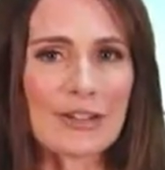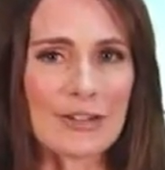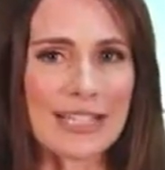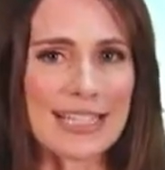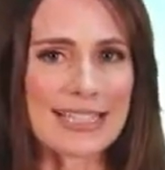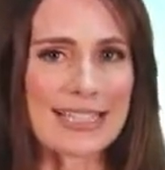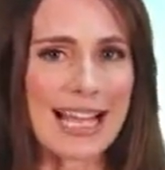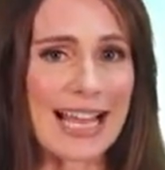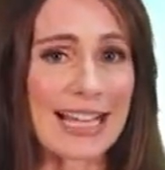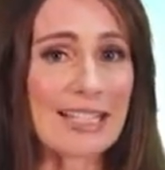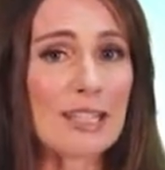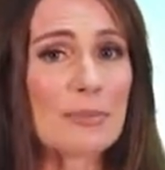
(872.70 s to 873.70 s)
ingredients
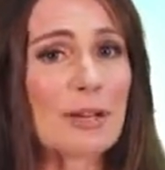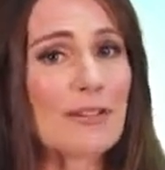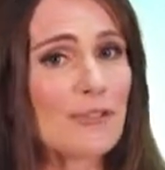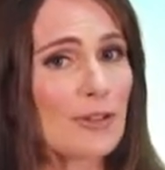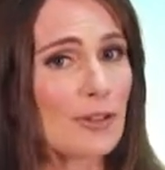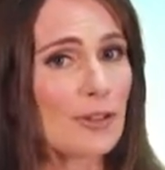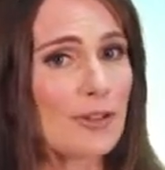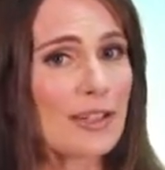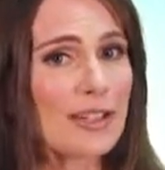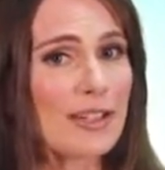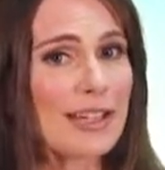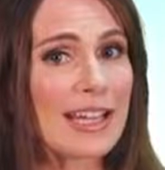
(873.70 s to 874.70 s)
added to my food
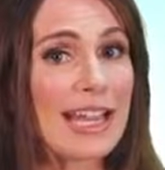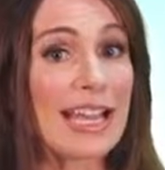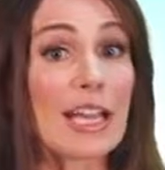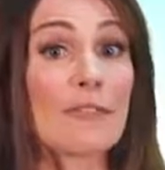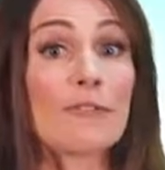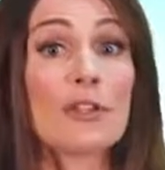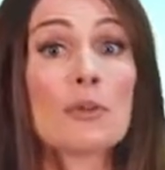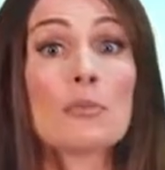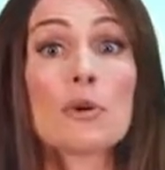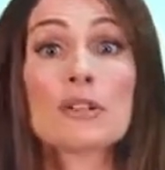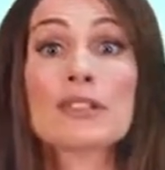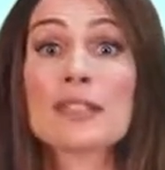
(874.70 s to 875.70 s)
and a few
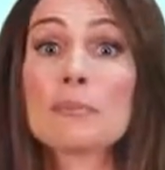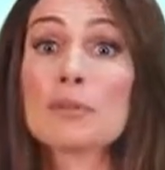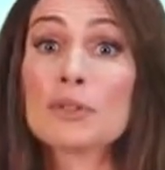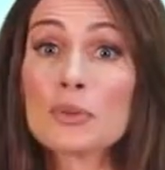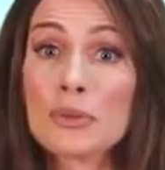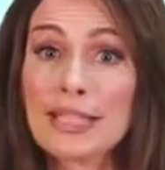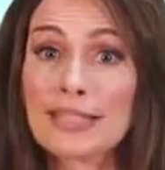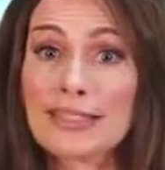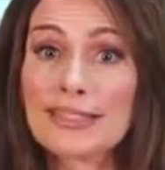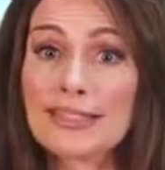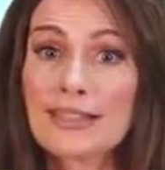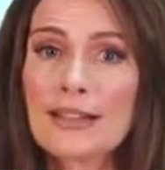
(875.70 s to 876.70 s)
more simple
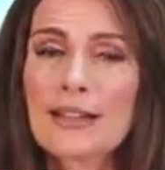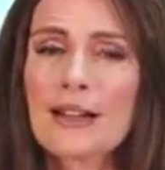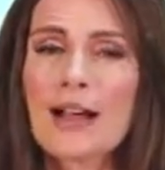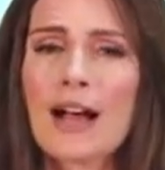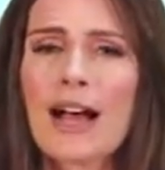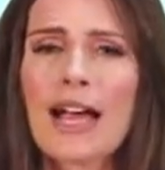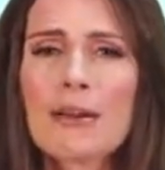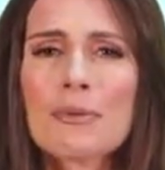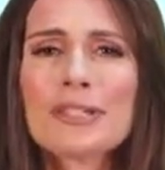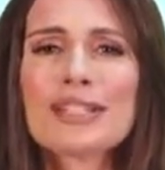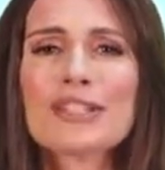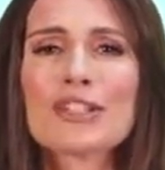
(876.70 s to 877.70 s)
tweaks, I
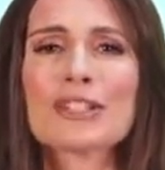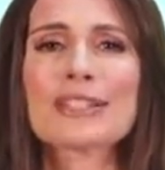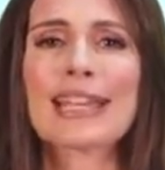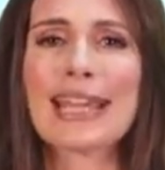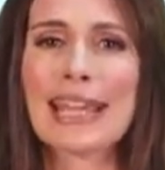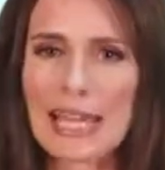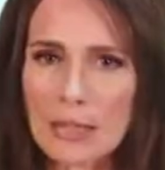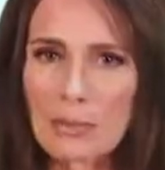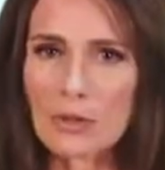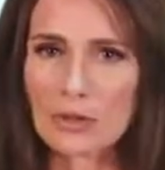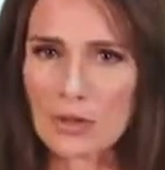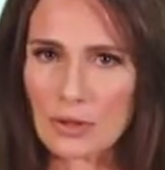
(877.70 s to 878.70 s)
wasn't just
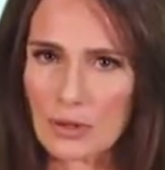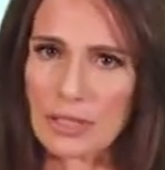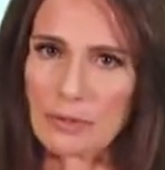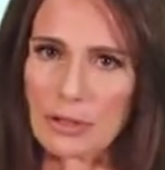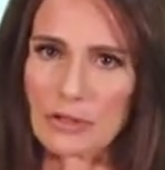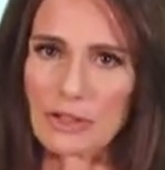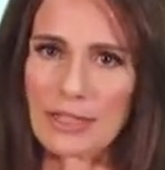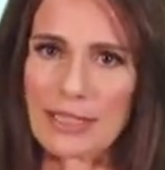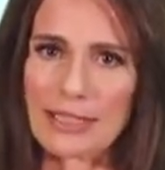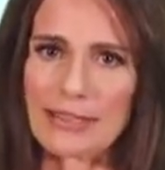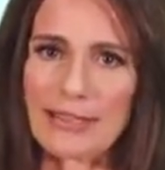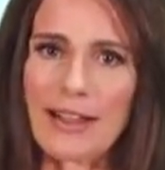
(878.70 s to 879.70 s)
able to drink
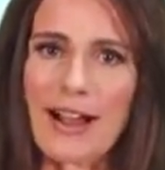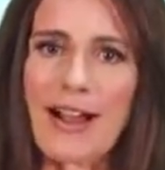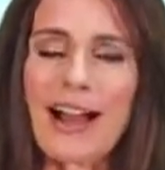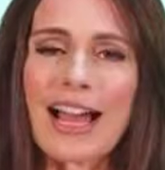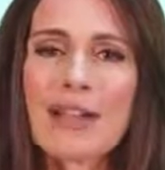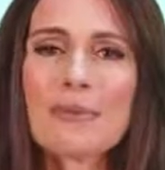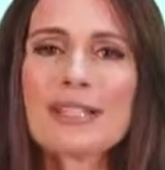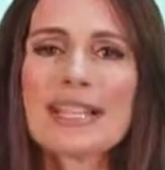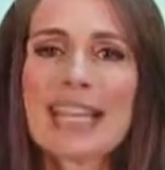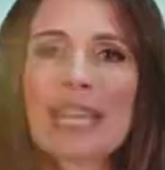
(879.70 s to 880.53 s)
milkshakes, I was